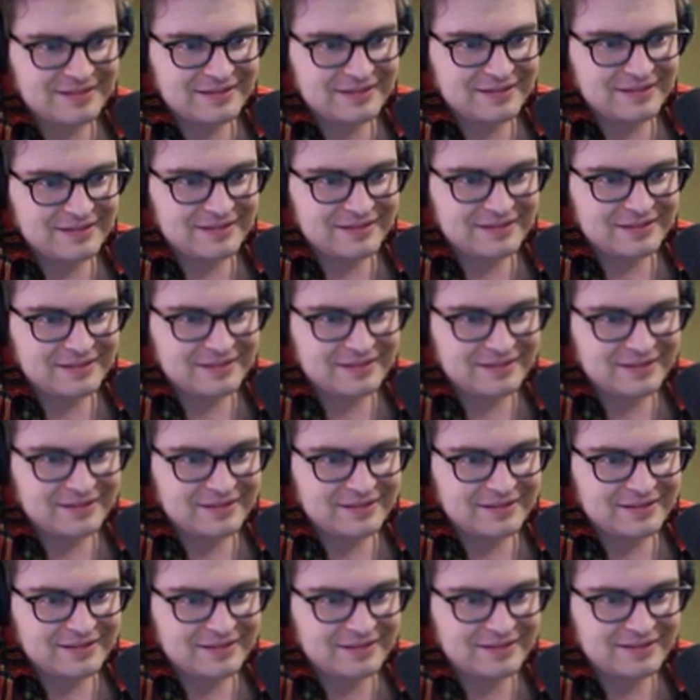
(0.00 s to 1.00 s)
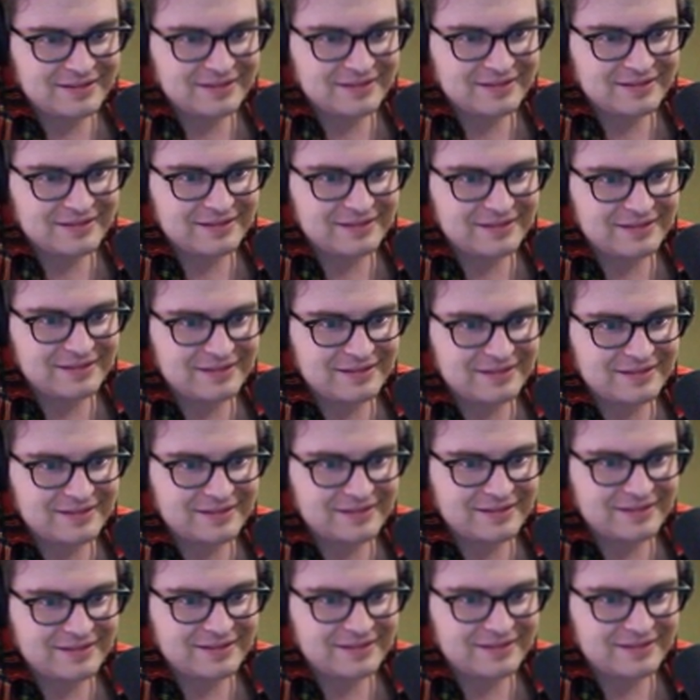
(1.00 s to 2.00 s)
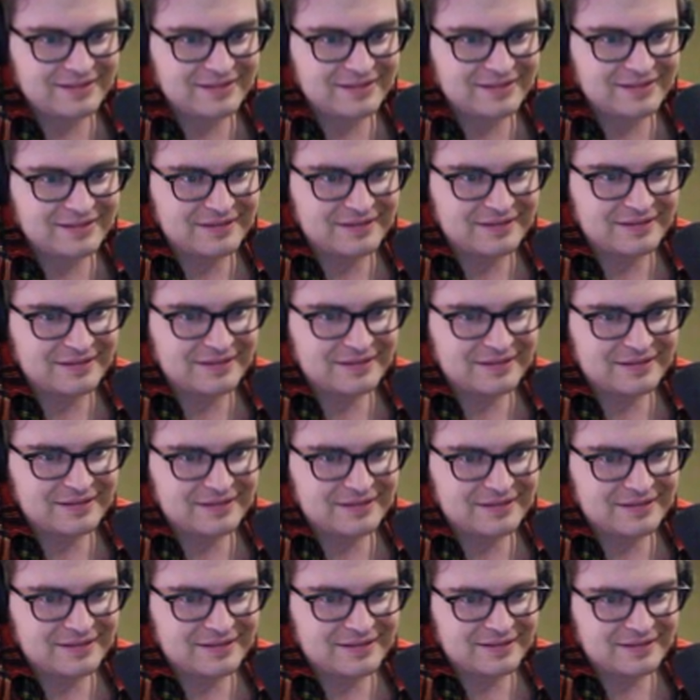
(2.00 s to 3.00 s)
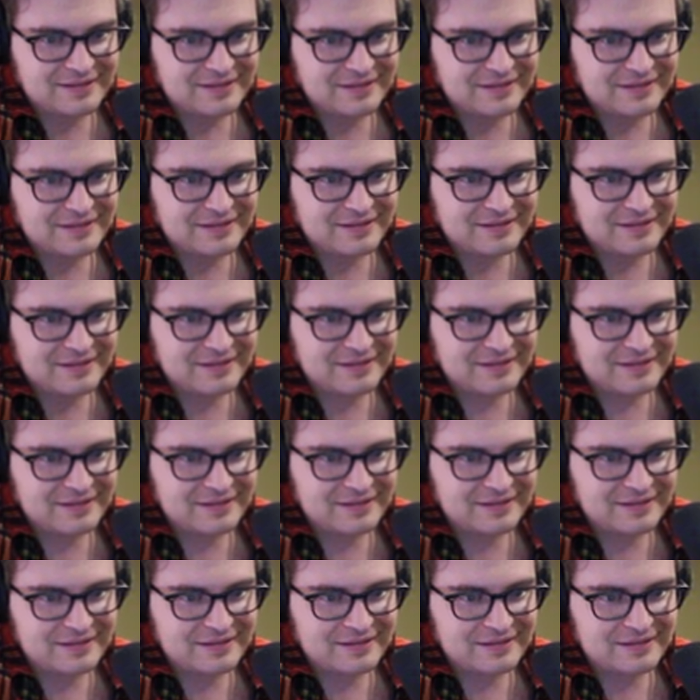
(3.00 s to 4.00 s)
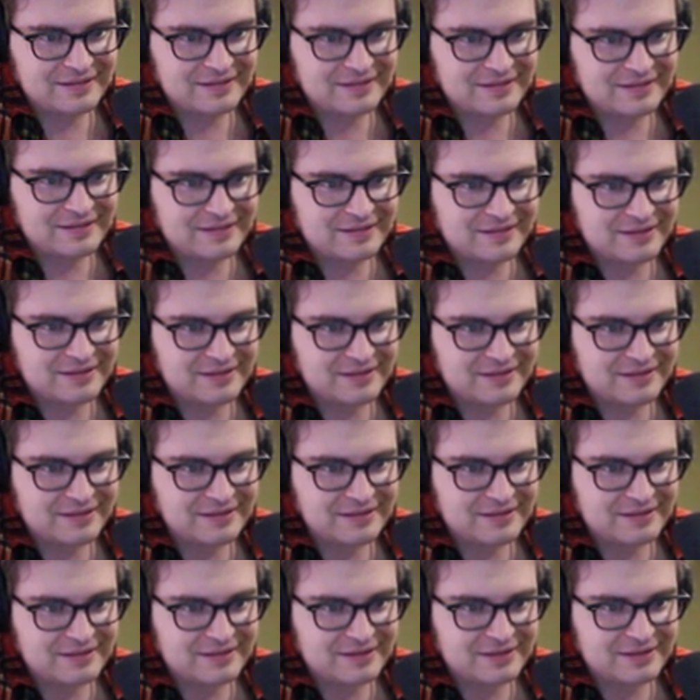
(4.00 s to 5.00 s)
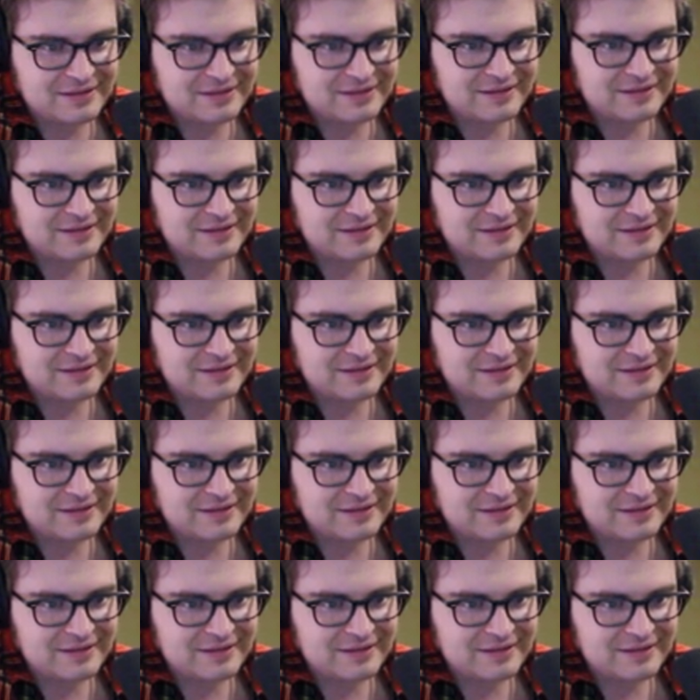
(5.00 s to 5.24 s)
(no one is talking)